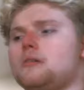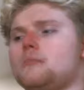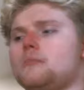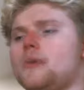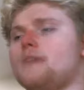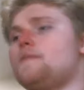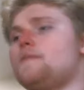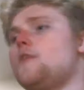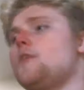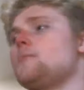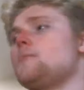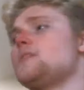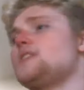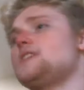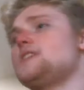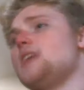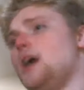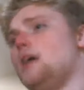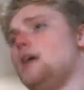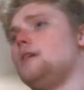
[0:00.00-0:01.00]
My former
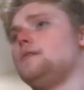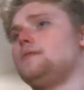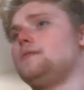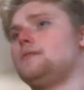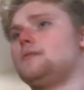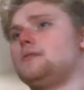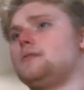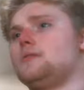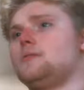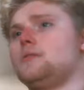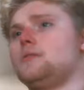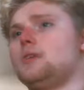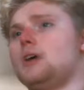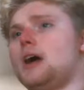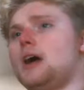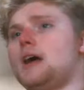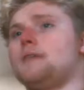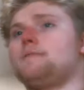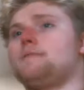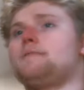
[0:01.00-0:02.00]
self,
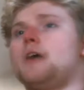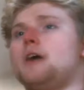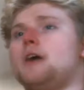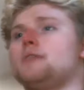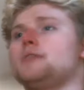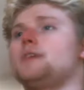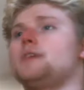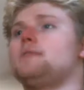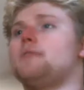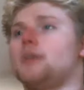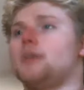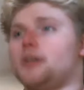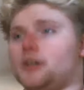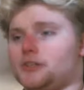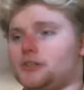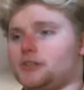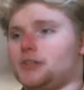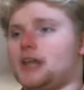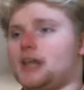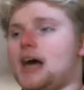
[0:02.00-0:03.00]
I founded
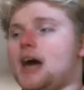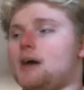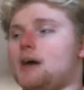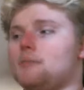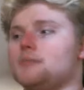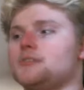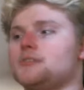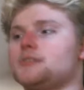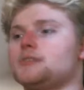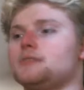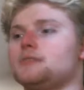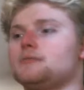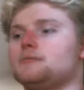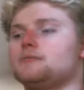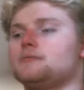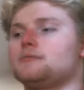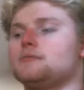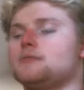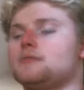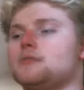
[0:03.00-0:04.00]
Villager Labs
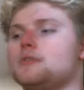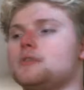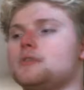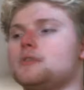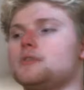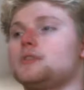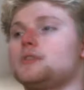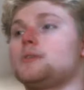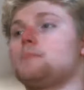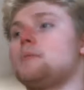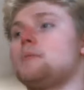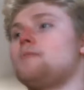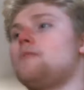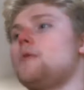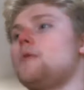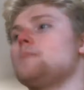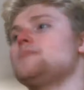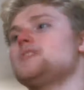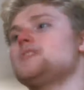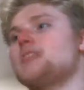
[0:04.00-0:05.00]
to
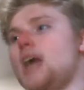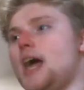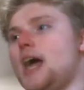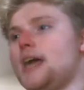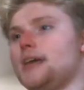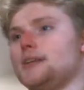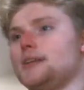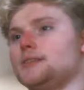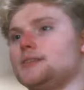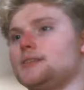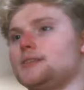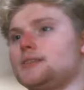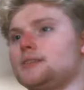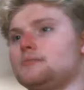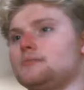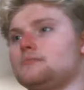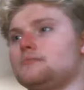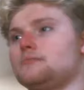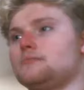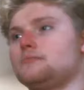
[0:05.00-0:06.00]
perform
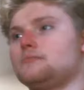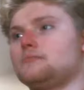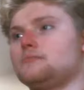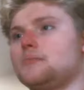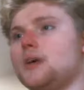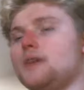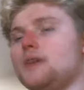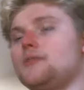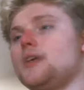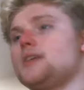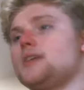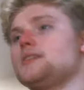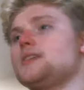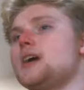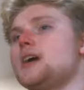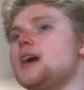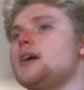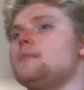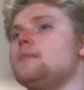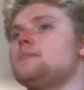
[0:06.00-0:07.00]
science. At that
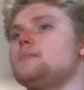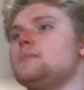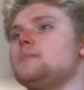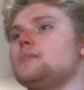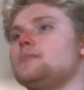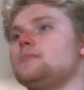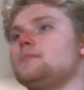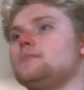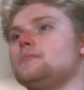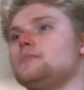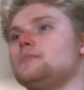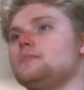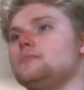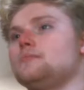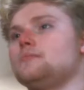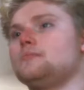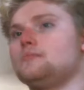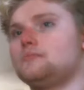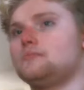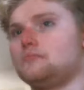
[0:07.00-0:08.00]
time,
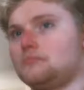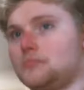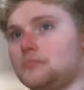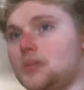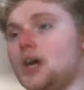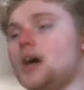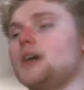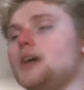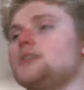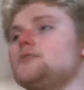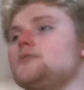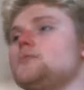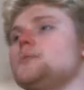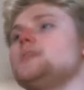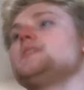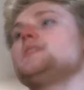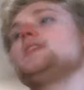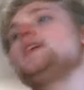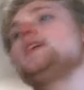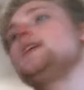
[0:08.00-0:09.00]
Notch
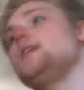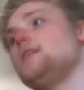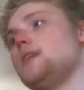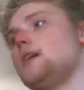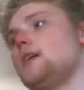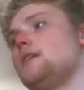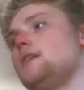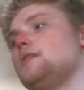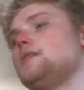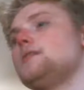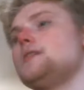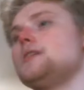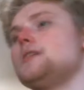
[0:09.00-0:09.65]
was in there.